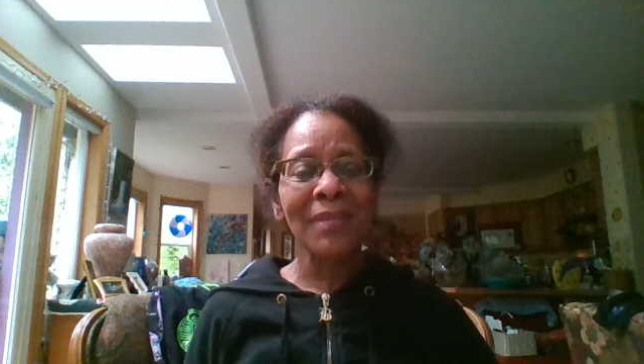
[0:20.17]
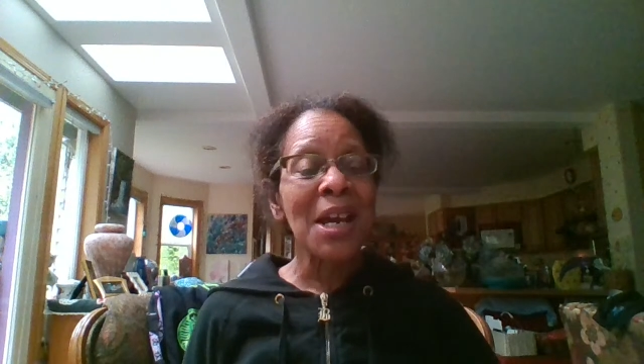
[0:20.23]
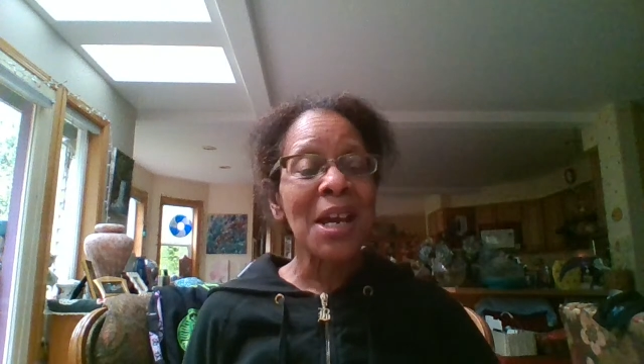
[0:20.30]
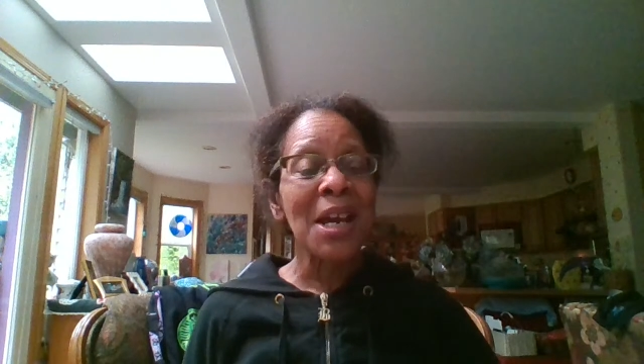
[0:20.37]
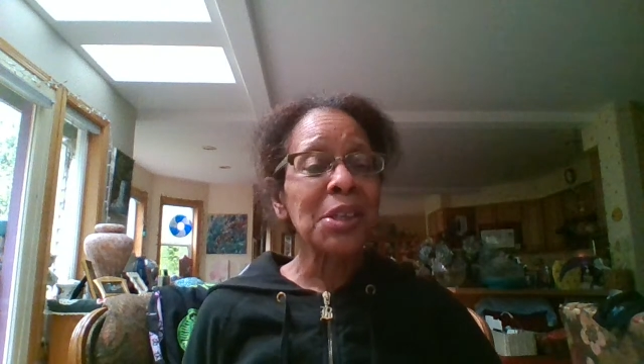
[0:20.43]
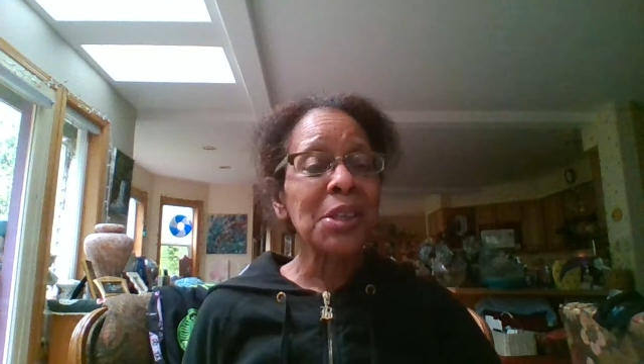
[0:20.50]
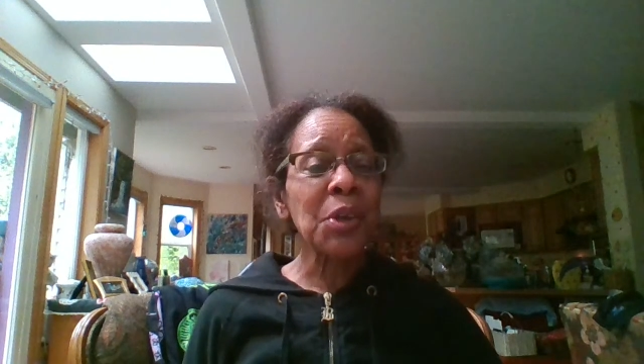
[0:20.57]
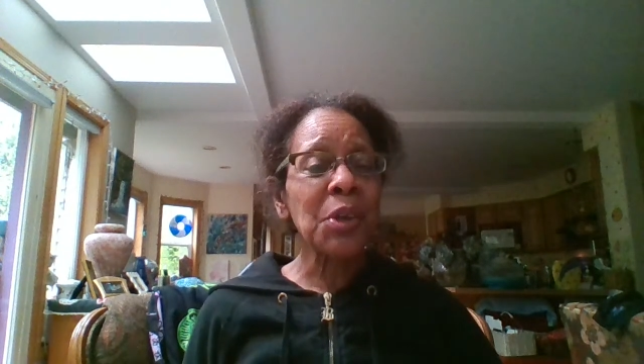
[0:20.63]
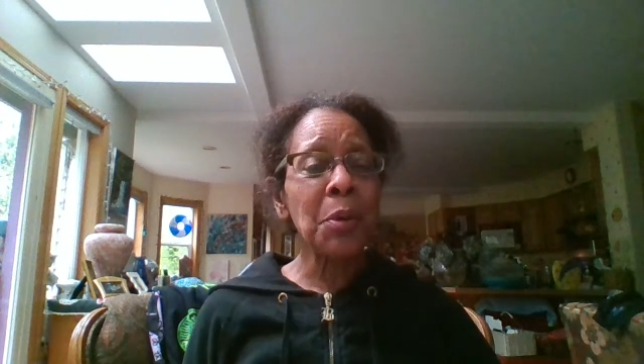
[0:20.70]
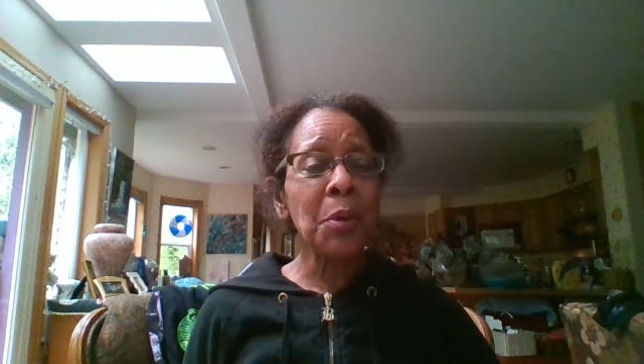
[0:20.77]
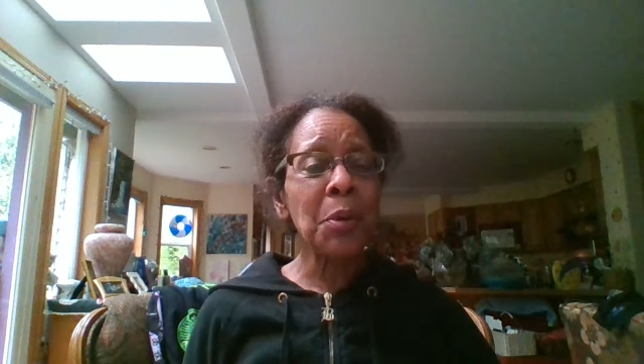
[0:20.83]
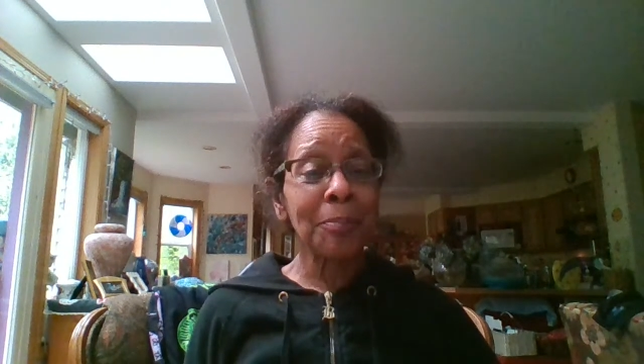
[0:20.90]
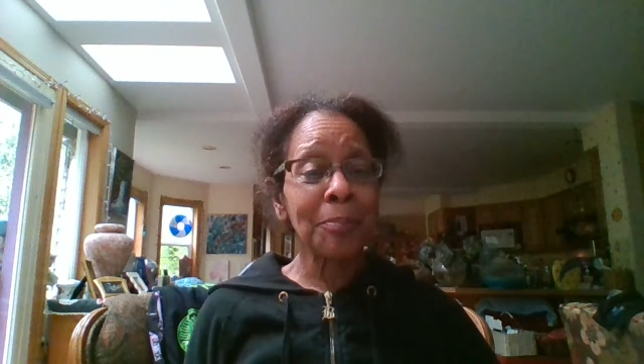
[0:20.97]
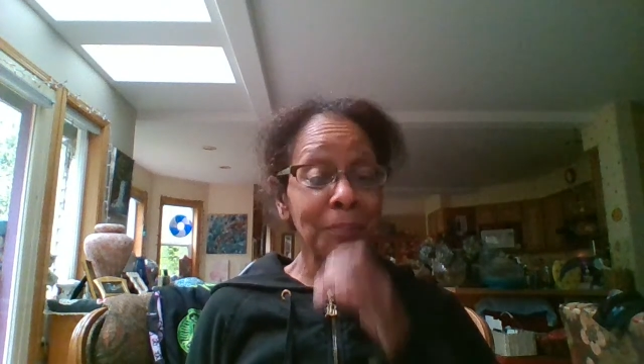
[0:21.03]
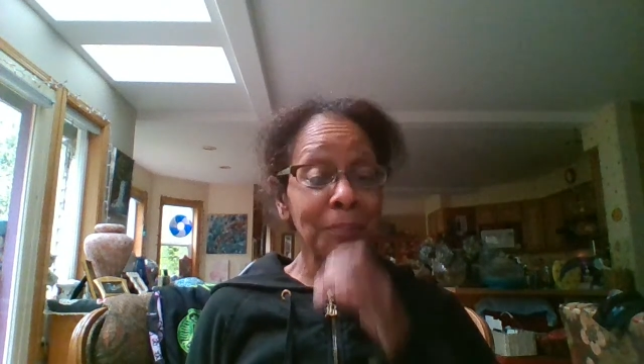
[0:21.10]
So,
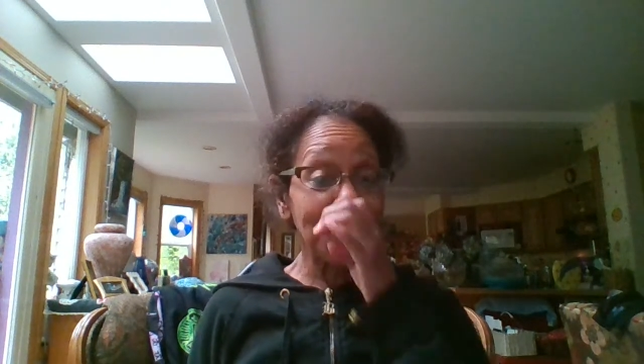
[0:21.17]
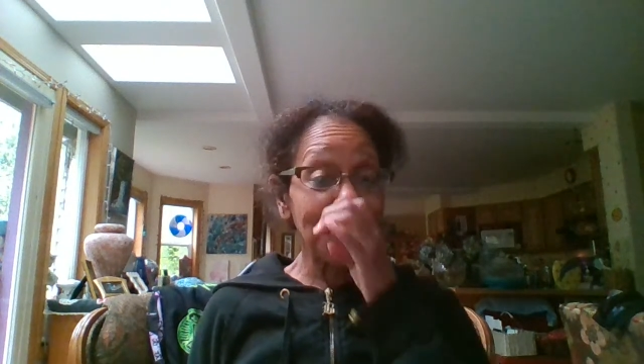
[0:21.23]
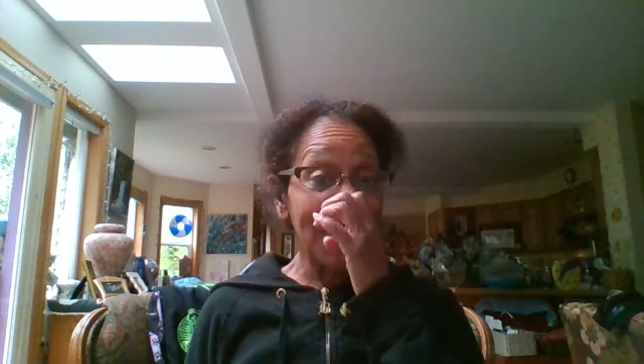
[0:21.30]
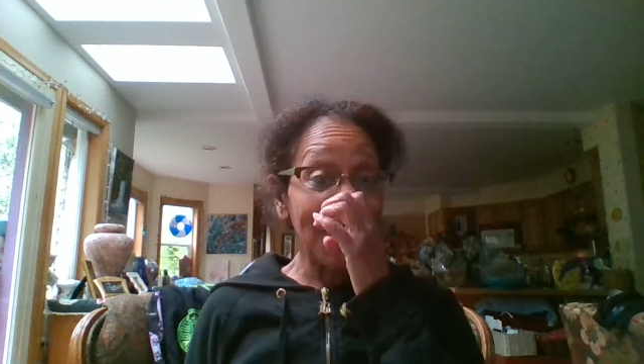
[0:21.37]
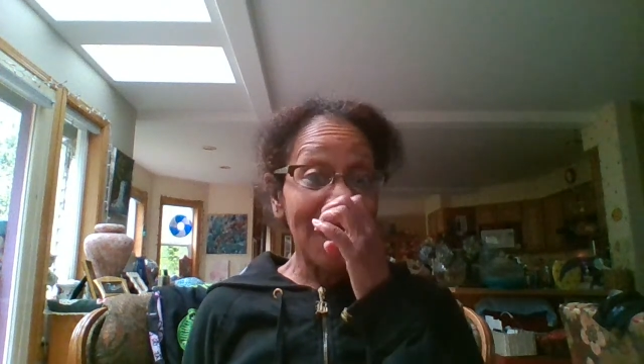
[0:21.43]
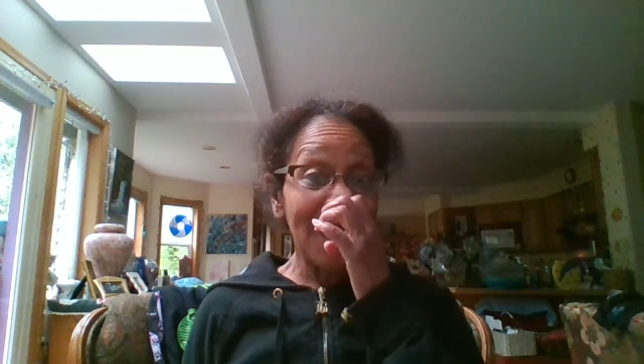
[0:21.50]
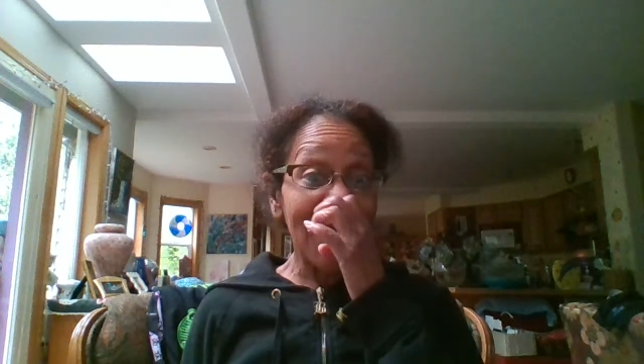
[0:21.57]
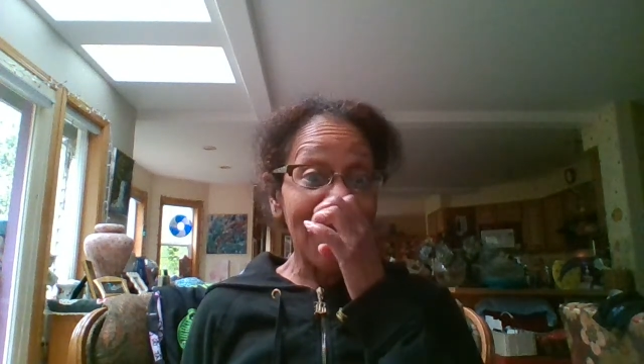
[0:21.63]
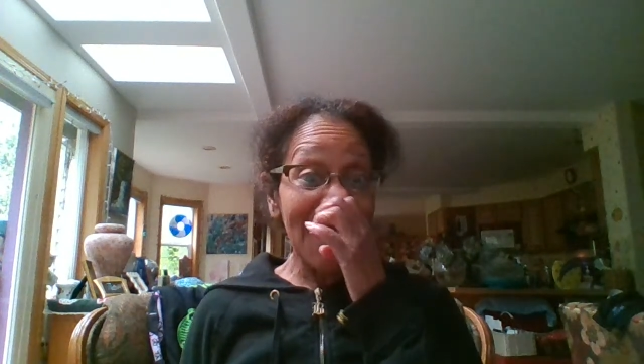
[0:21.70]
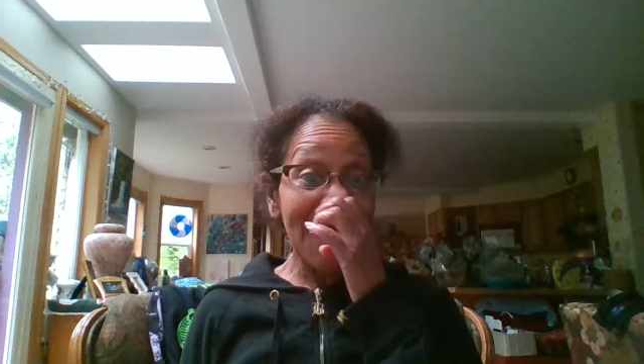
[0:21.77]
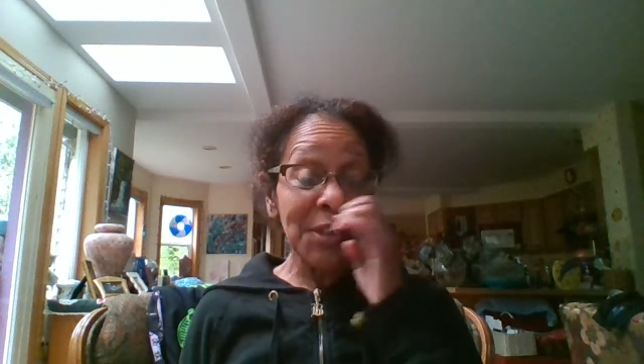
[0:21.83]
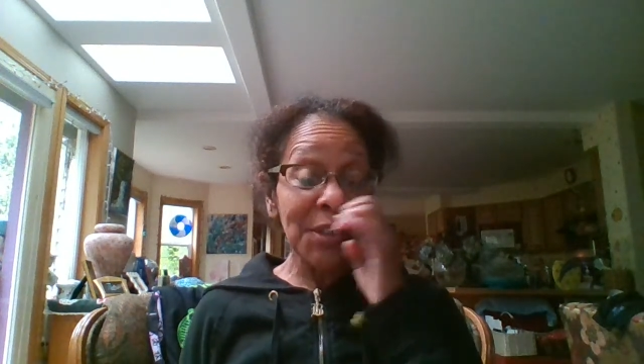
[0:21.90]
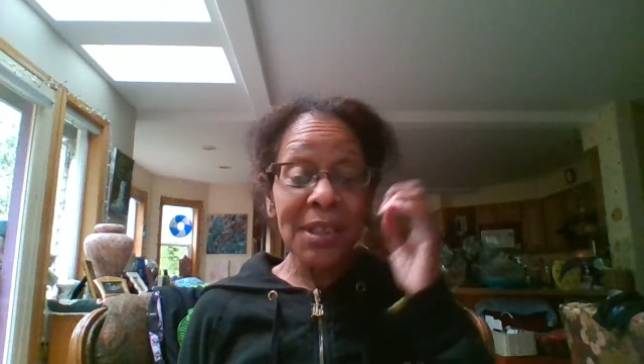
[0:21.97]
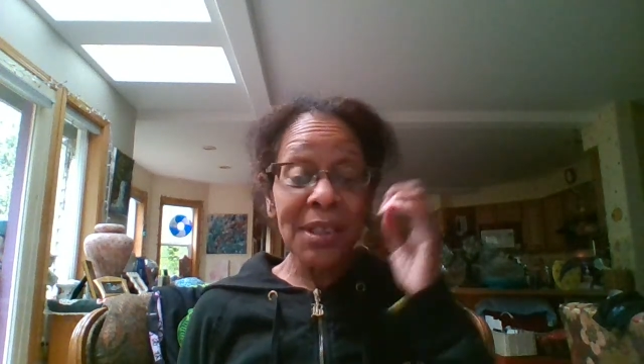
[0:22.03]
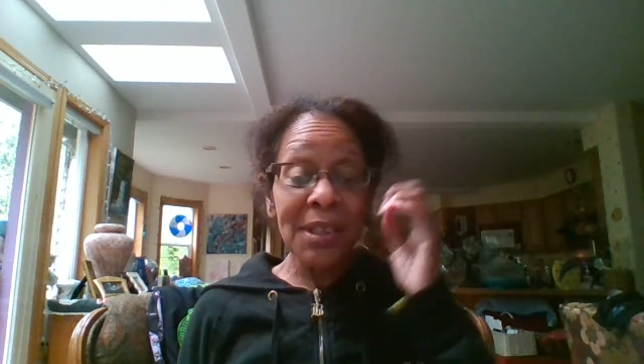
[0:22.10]
I actually